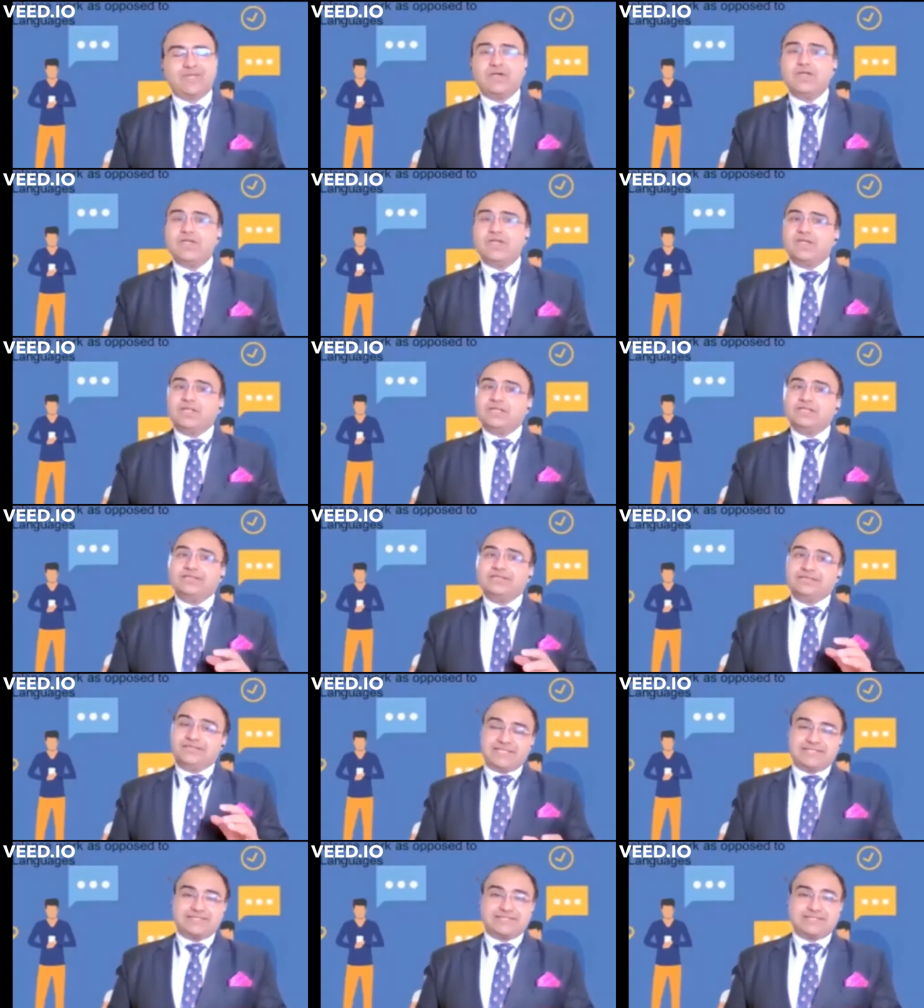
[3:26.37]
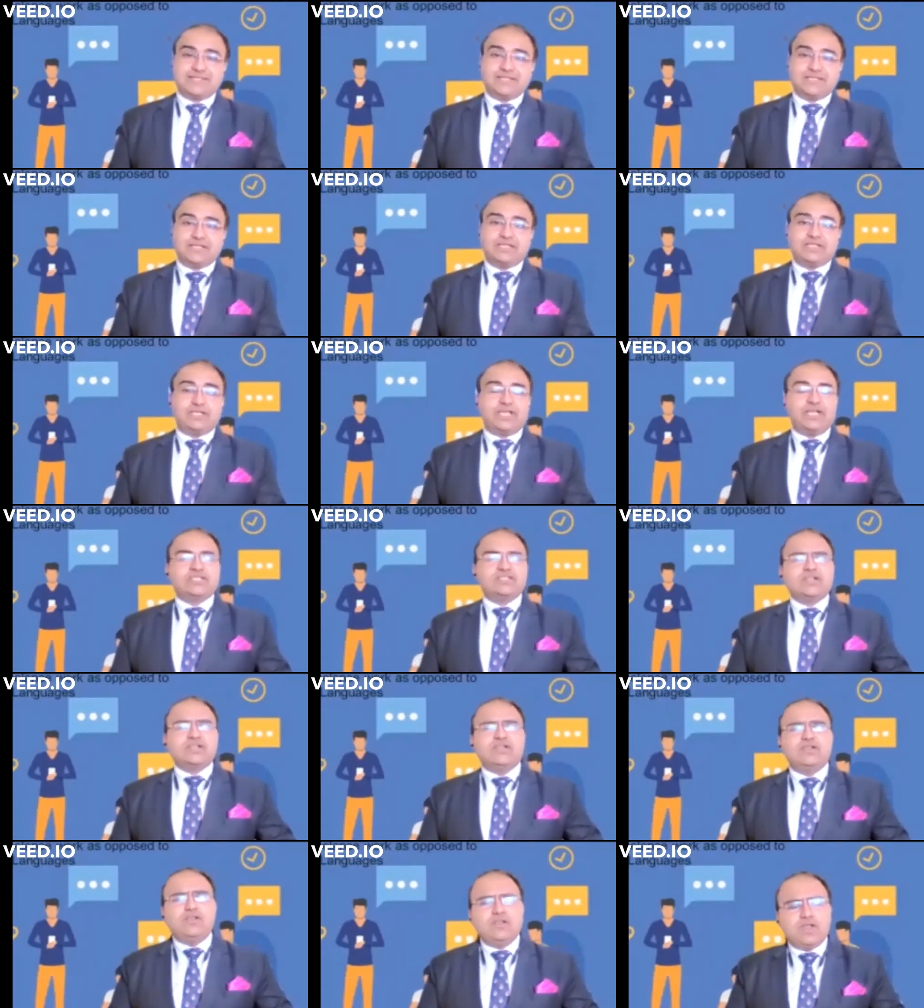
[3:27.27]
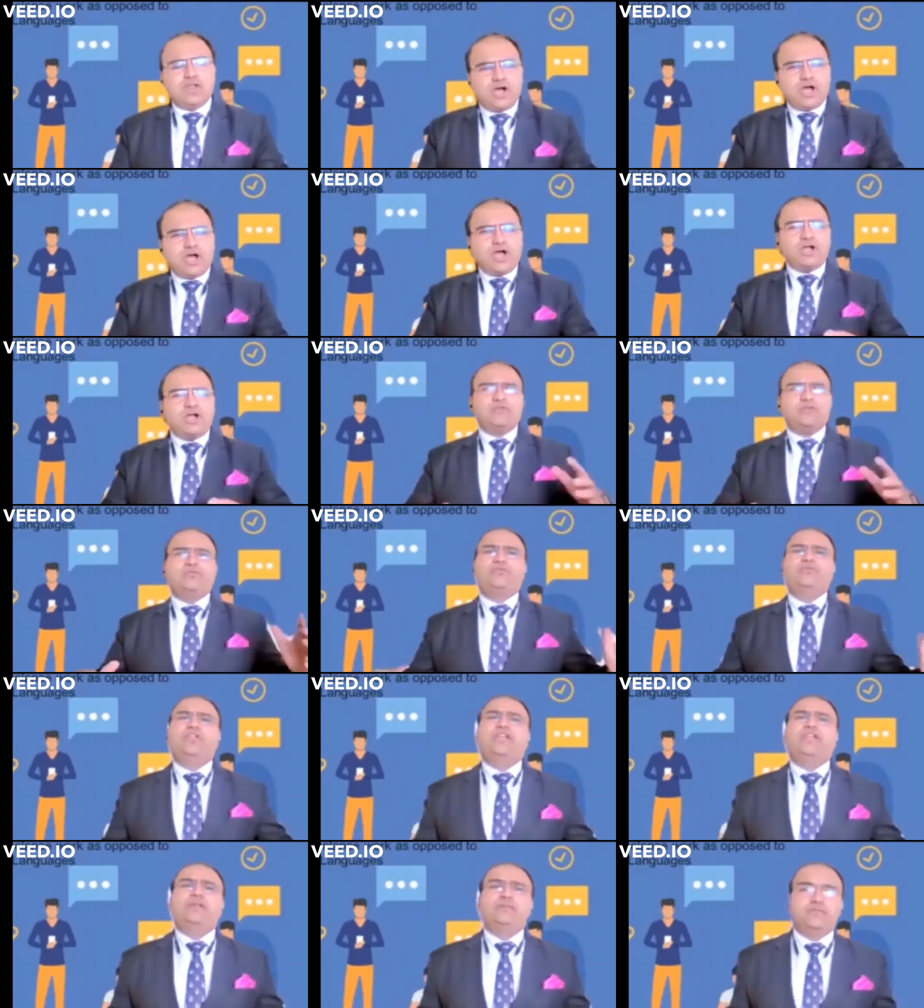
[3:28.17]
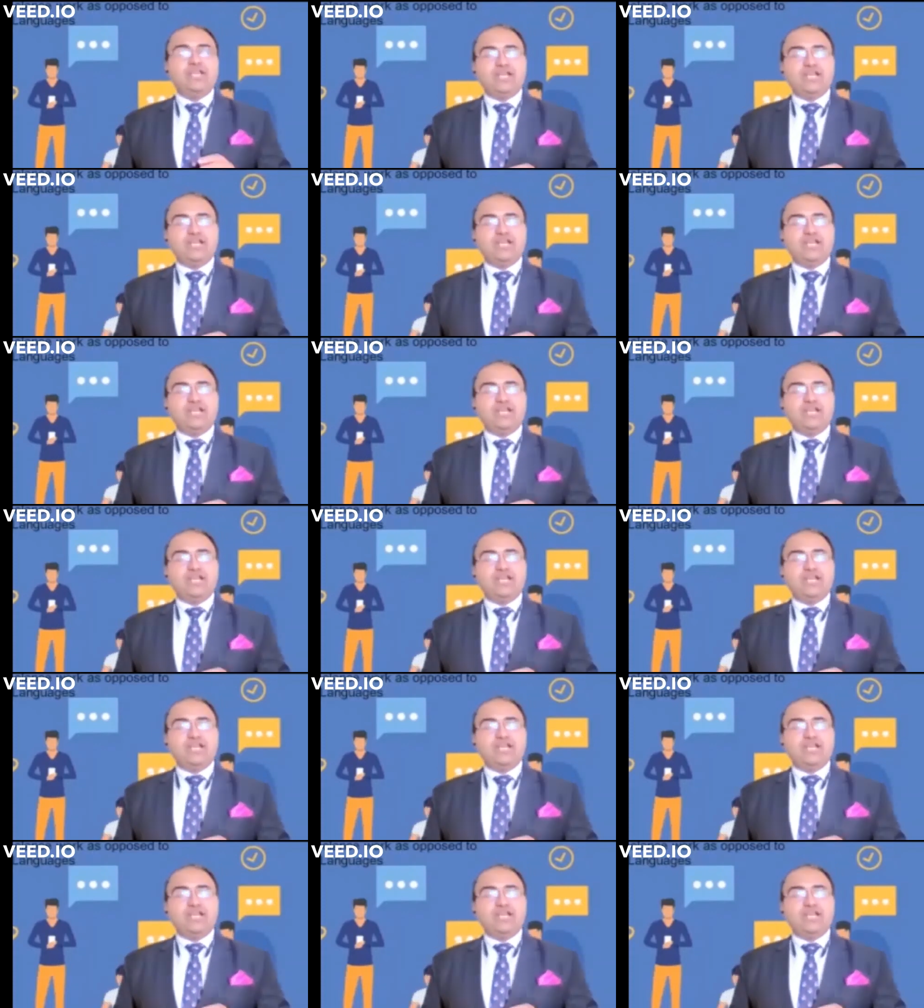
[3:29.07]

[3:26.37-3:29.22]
Now, this creates a lot of freedom.